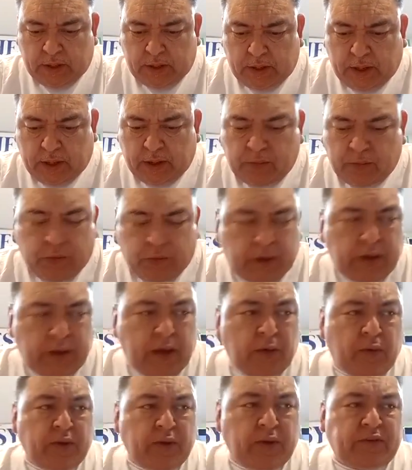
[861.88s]
and when I
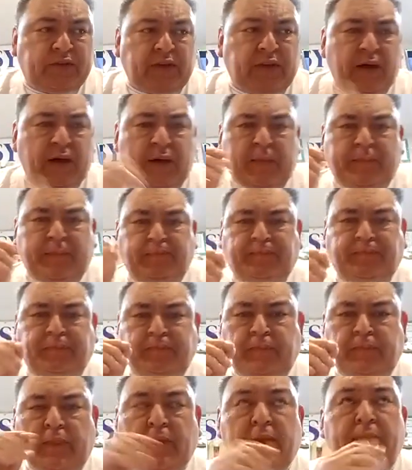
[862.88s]
was um
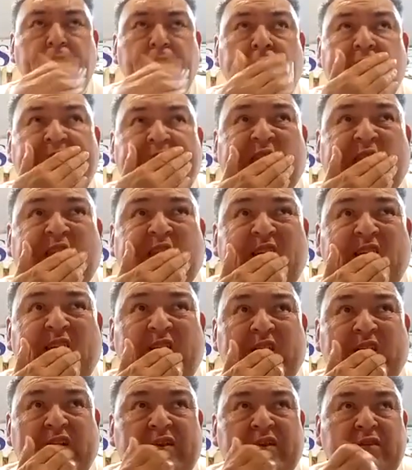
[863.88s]

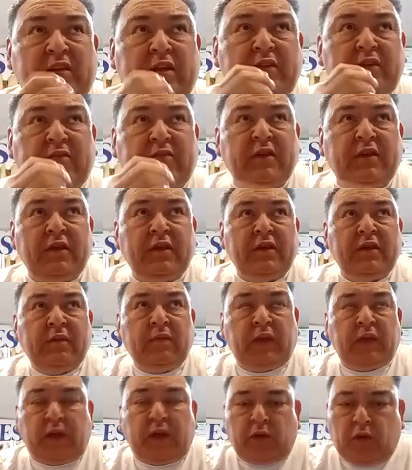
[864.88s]
meditating on this,
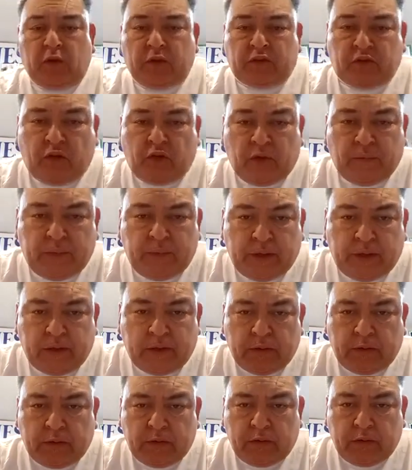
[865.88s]
the Lord told me,
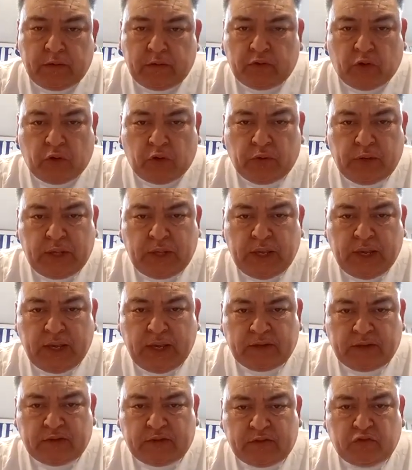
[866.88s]
don't
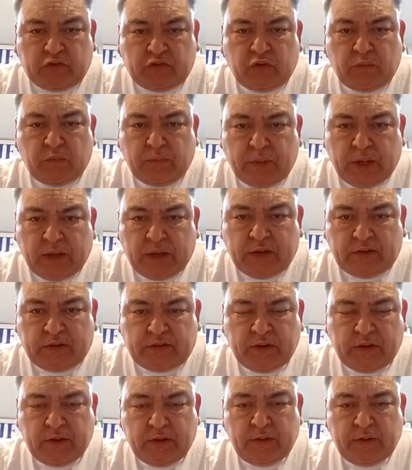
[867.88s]
eat too
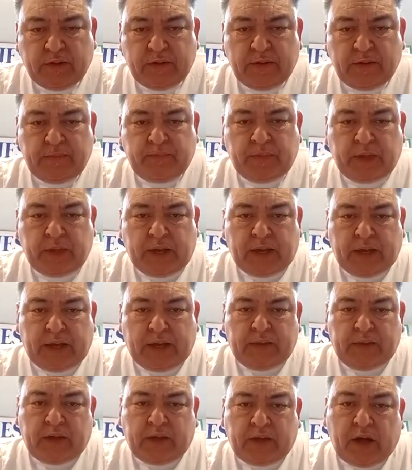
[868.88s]
much uh,
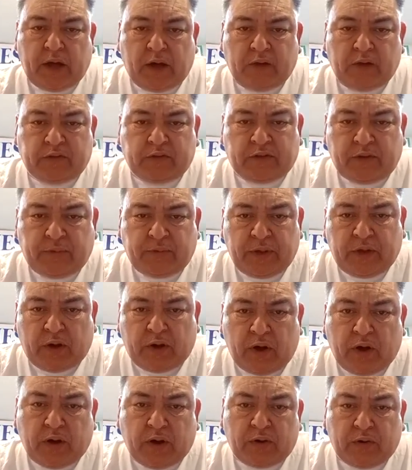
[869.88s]
in the house of
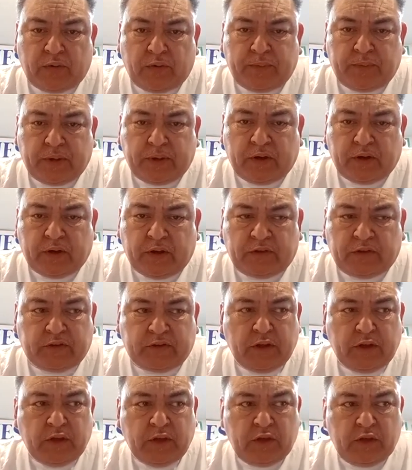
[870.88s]
Ricardo because
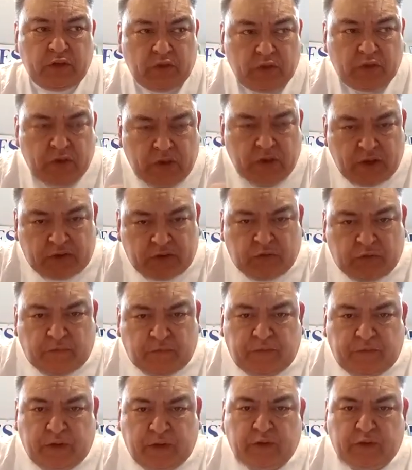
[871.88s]
you need to
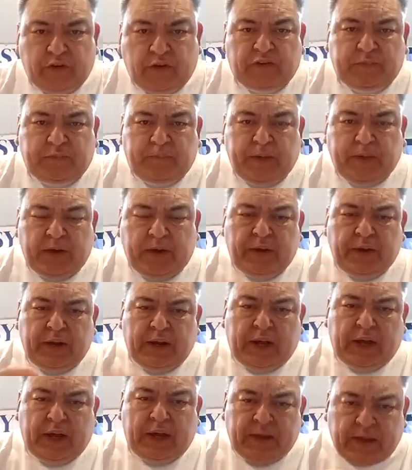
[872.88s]
fill your spirit.
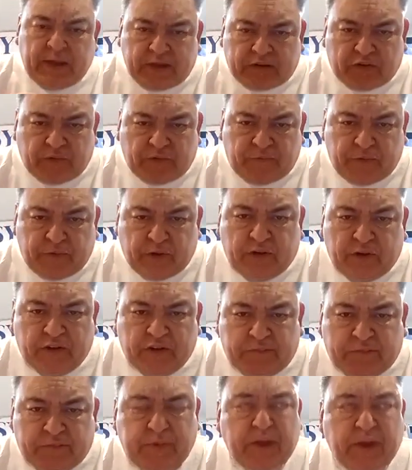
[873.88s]
I need to fill your
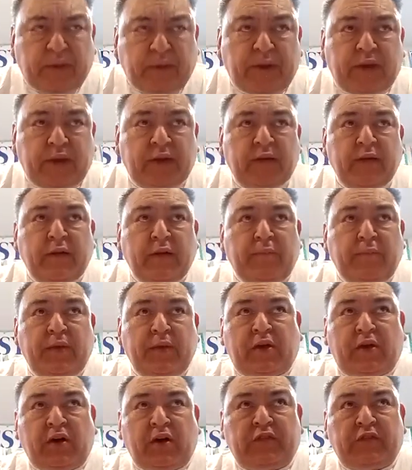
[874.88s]
spirit
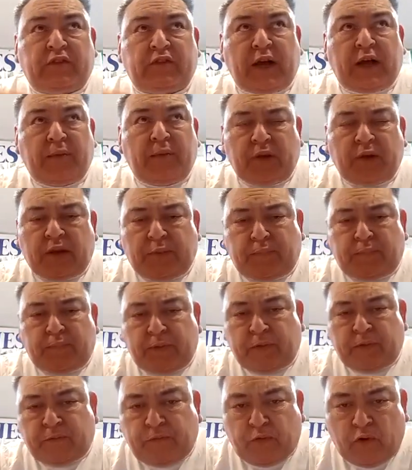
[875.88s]
because I'm going to
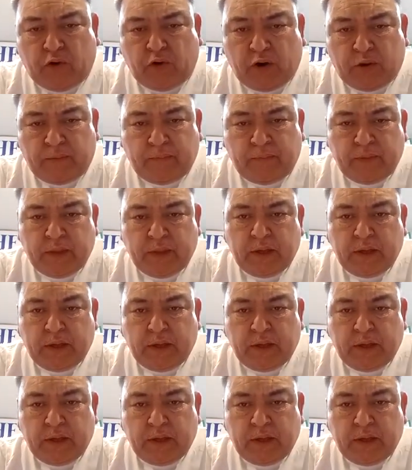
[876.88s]
perform